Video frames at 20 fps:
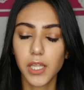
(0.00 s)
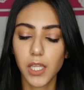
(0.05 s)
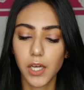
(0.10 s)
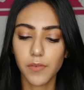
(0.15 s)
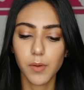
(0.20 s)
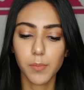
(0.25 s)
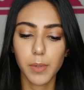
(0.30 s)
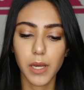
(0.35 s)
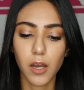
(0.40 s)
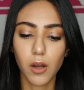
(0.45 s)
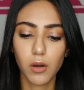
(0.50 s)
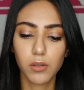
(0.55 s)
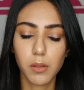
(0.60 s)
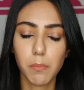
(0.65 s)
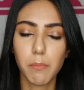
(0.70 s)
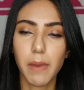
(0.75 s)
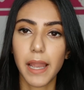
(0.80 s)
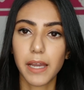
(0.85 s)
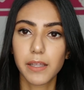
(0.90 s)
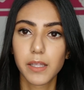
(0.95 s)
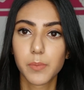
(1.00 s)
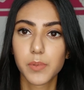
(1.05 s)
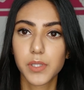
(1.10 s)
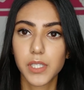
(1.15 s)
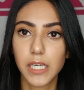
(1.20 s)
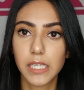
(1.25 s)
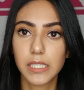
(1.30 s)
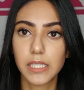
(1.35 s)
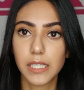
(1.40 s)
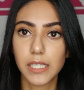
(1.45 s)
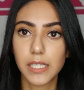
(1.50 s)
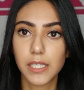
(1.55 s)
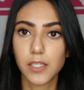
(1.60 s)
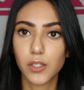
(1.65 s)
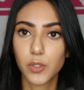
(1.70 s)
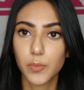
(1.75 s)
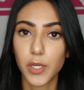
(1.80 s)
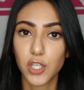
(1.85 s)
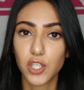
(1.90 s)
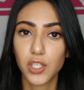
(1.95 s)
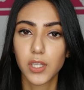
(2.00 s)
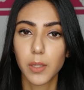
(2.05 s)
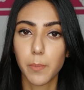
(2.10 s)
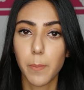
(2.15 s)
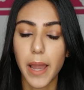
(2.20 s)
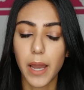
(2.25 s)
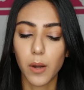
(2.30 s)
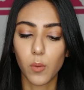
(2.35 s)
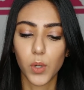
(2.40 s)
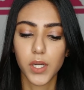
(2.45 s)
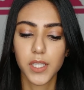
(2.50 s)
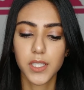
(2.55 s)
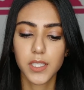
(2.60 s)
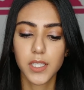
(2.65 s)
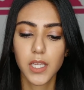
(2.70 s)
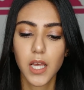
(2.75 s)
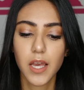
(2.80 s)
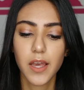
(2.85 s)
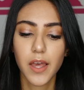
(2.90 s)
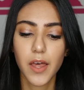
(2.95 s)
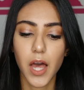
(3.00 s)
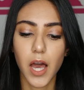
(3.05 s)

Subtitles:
And what I love about the MAC lipsticks is, especially the matte ones,